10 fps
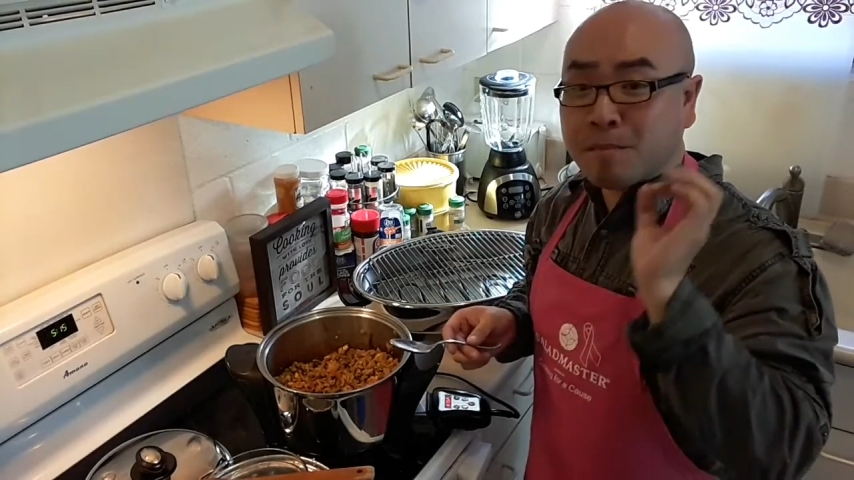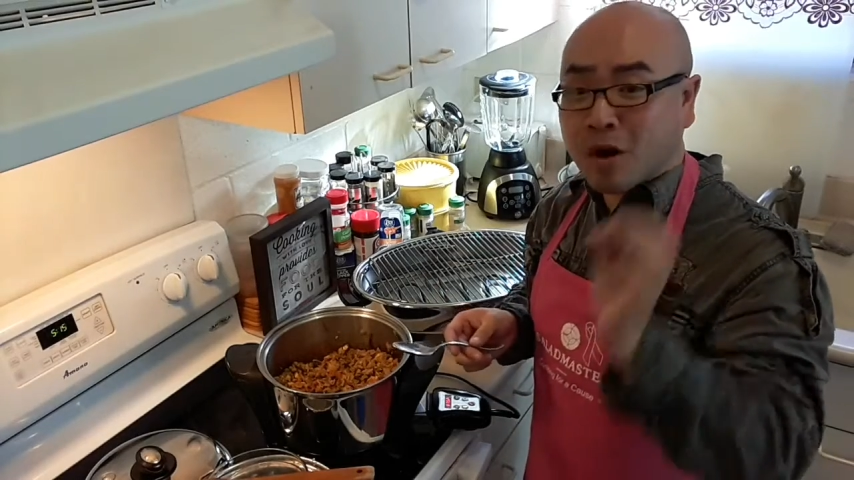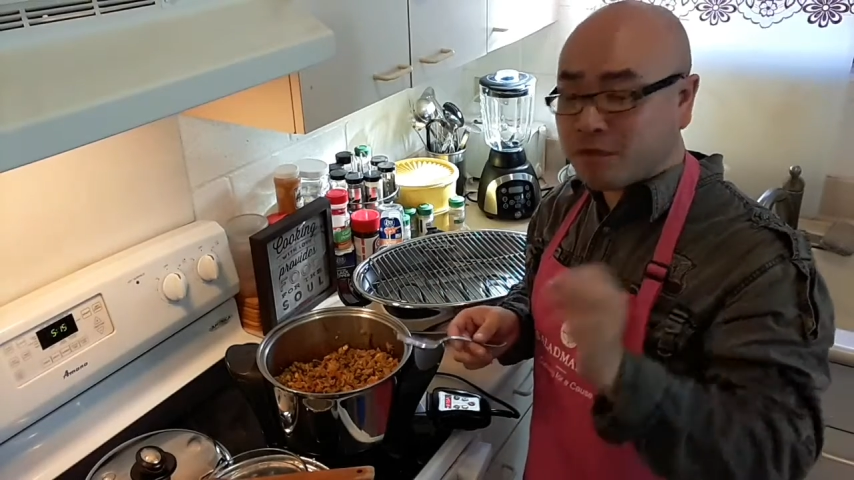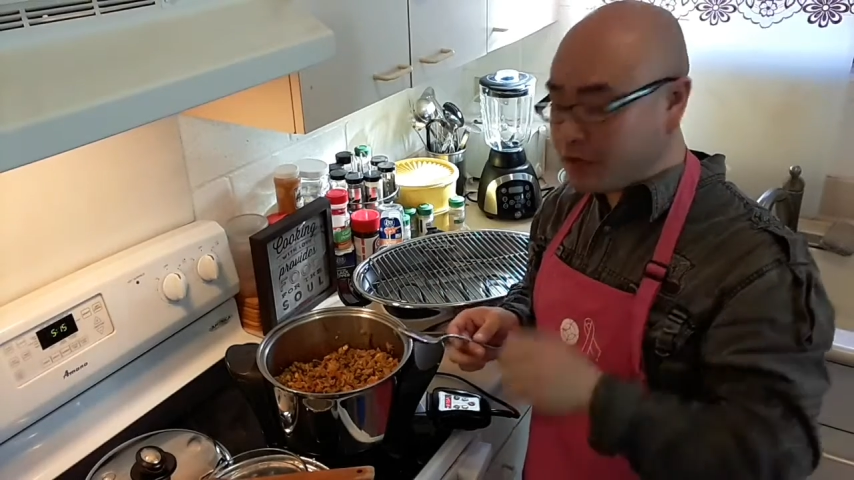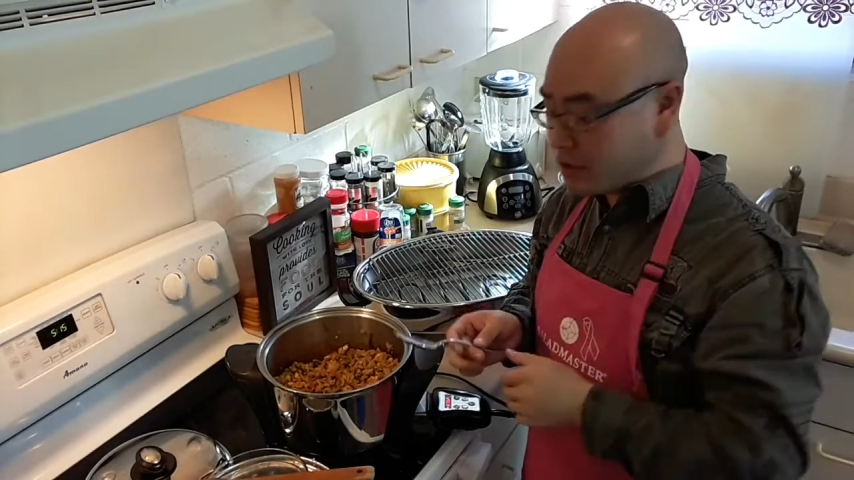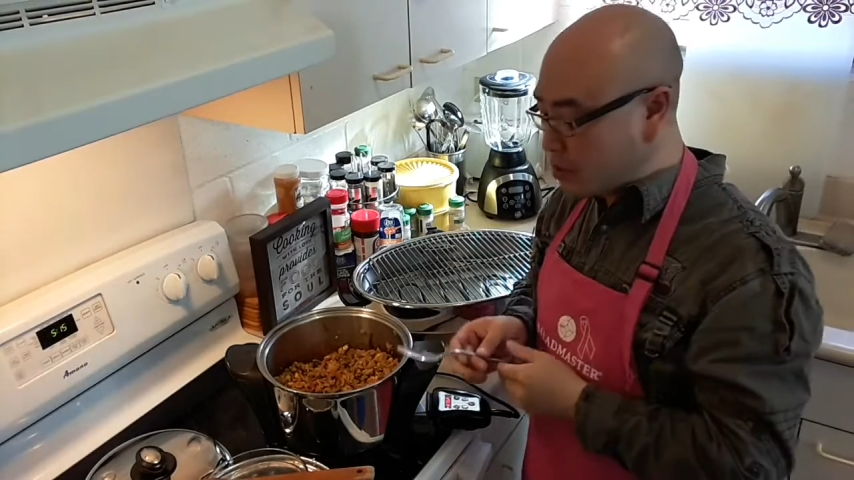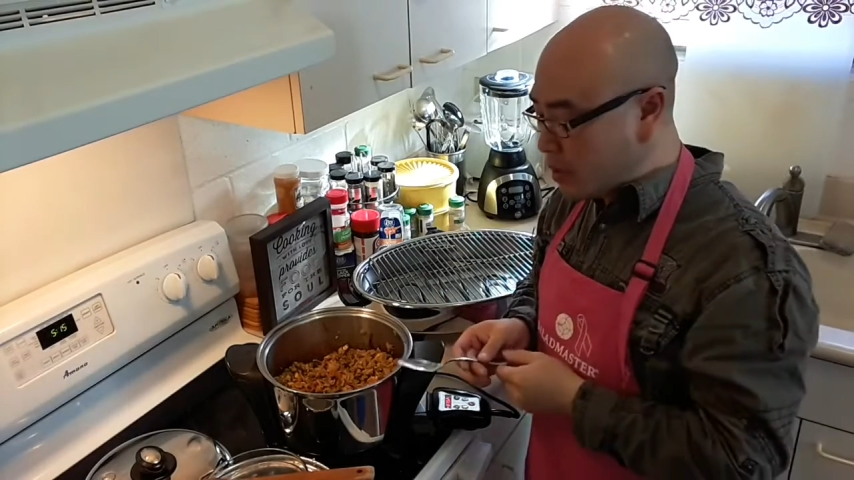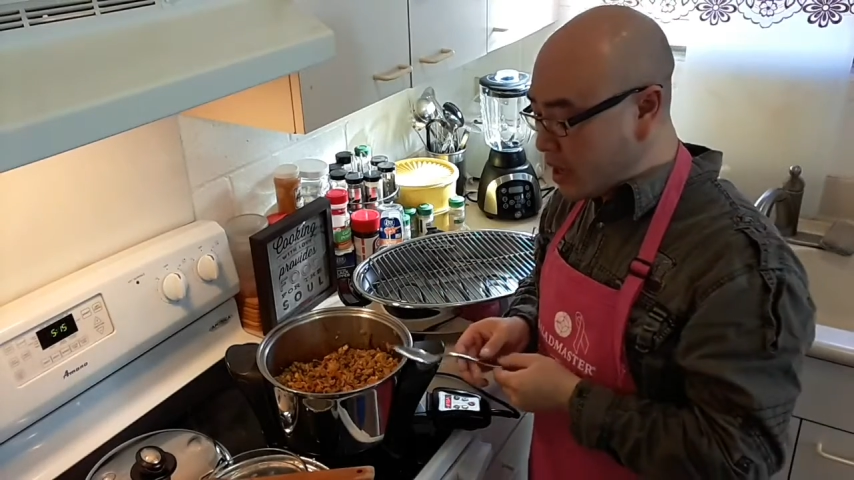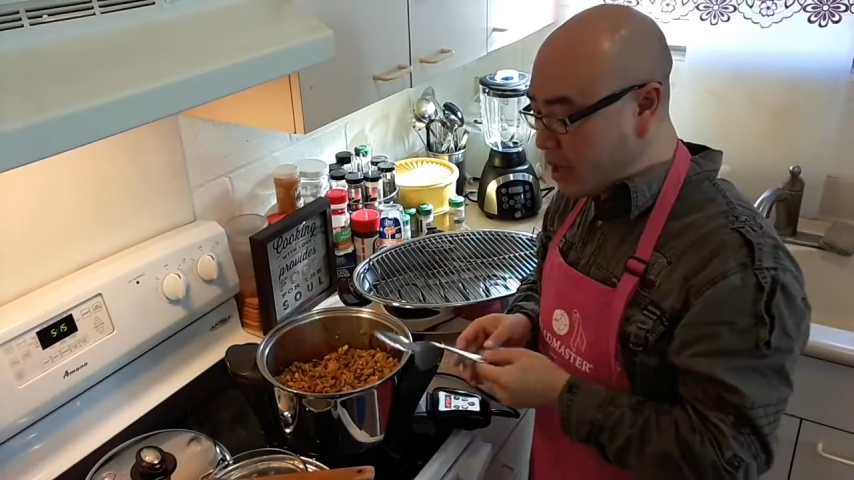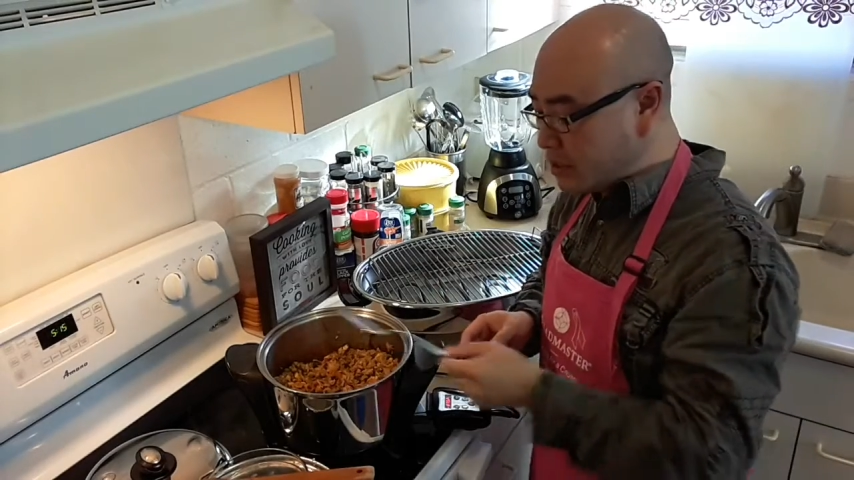Perfect the
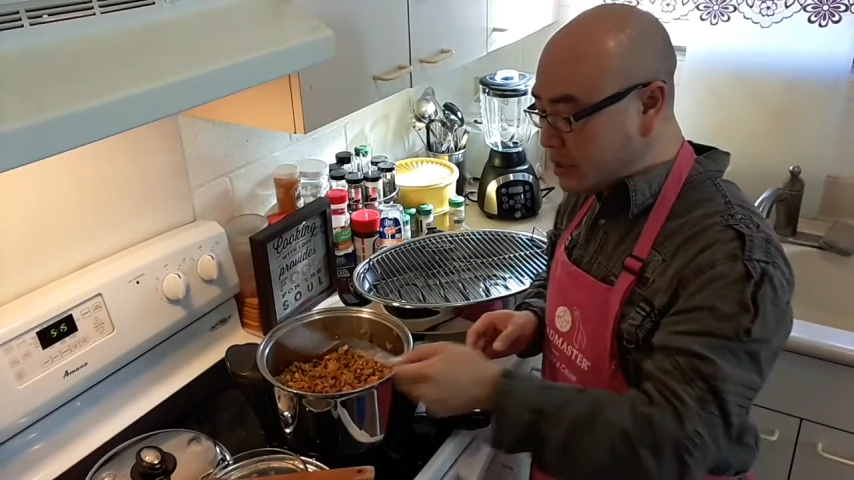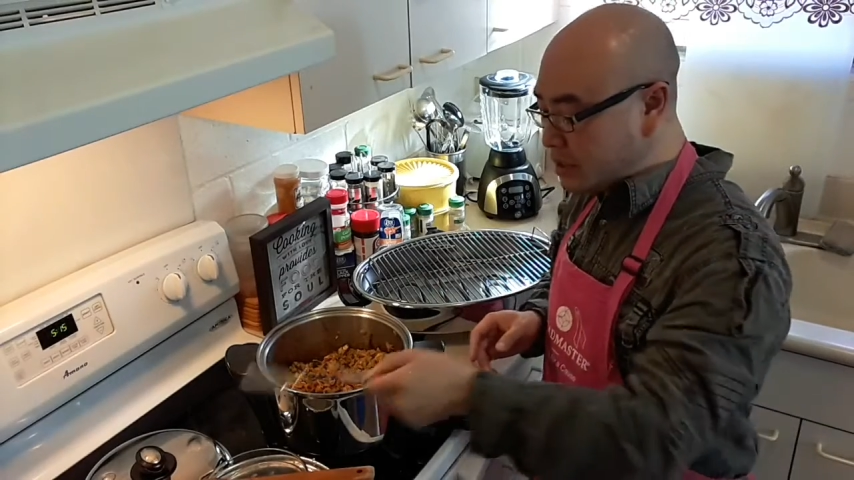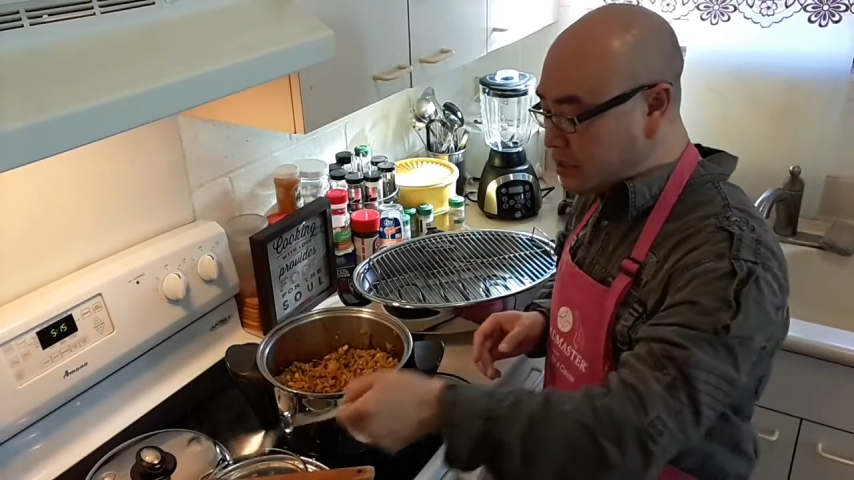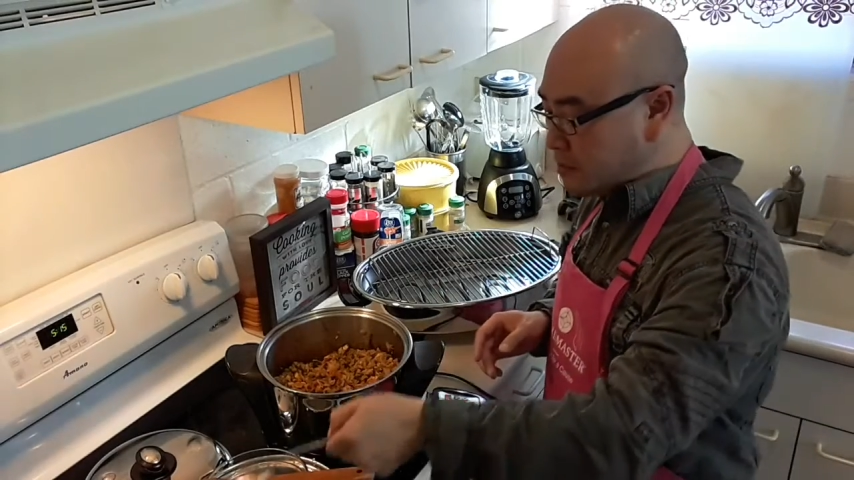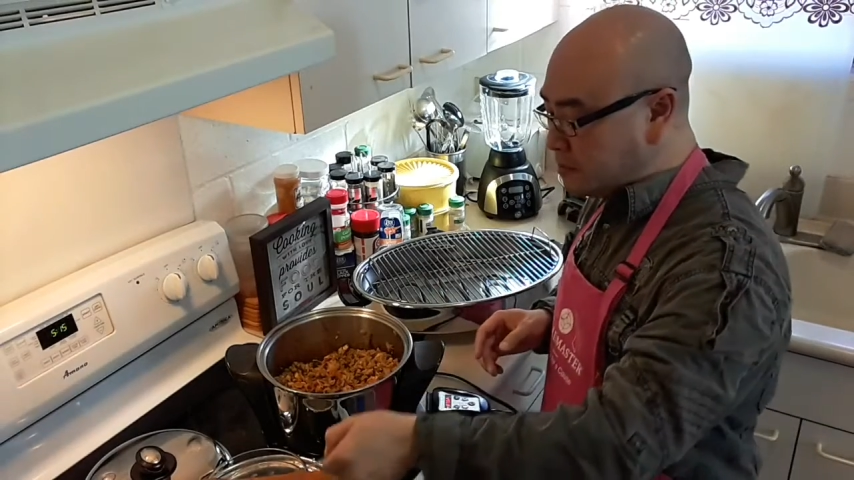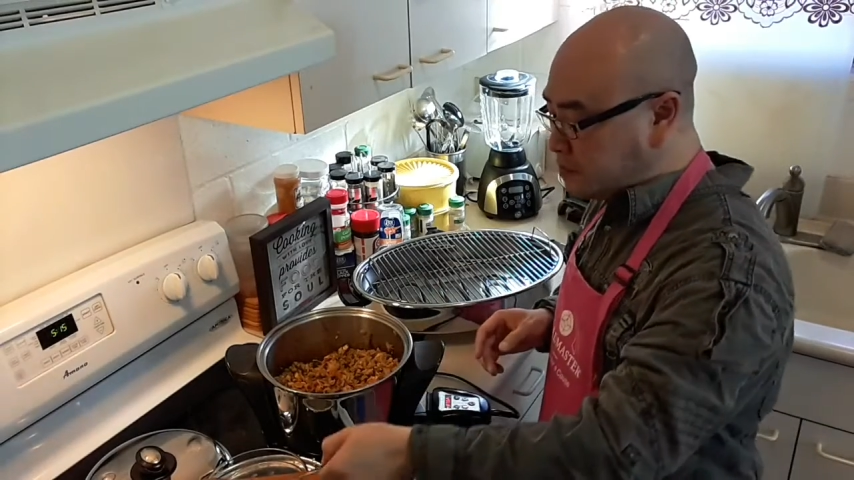way how it is.